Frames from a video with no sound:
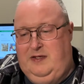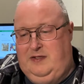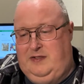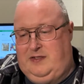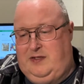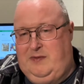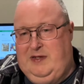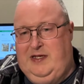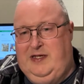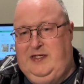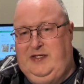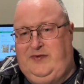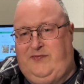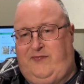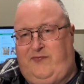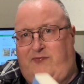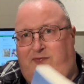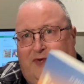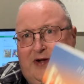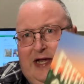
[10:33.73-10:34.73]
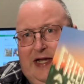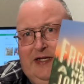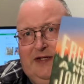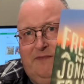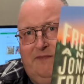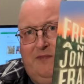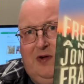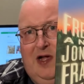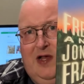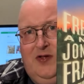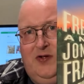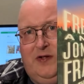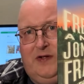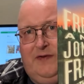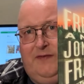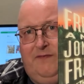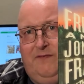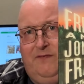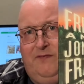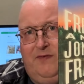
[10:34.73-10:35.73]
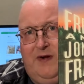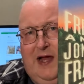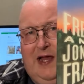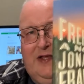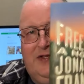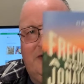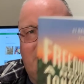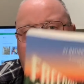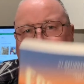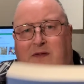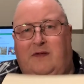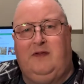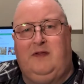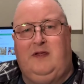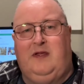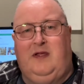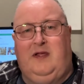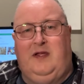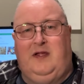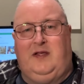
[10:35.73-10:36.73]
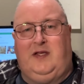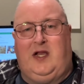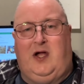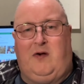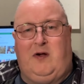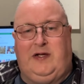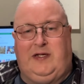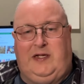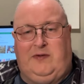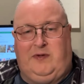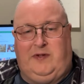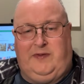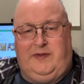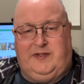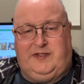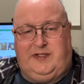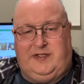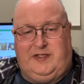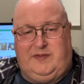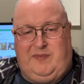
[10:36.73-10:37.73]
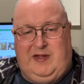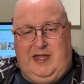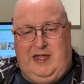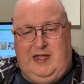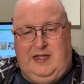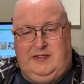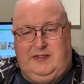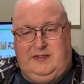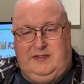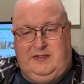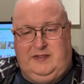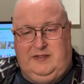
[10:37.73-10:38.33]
So it is Freedom by Jonathan Franzen. No idea what this is about.